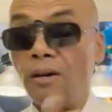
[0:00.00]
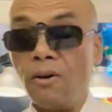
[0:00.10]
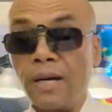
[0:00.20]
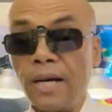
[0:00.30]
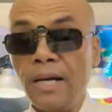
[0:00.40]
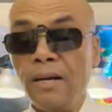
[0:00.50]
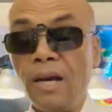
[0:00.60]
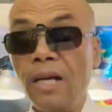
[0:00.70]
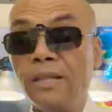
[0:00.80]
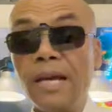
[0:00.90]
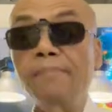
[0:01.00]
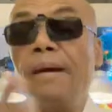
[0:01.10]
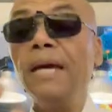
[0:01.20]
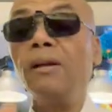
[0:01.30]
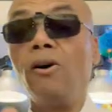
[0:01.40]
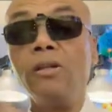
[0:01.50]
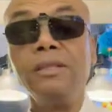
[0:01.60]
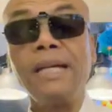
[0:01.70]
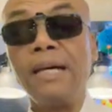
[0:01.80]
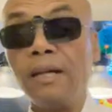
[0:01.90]
Okay? And they made all
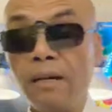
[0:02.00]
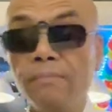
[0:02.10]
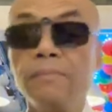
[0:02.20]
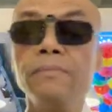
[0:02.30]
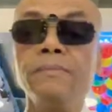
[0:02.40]
of that up.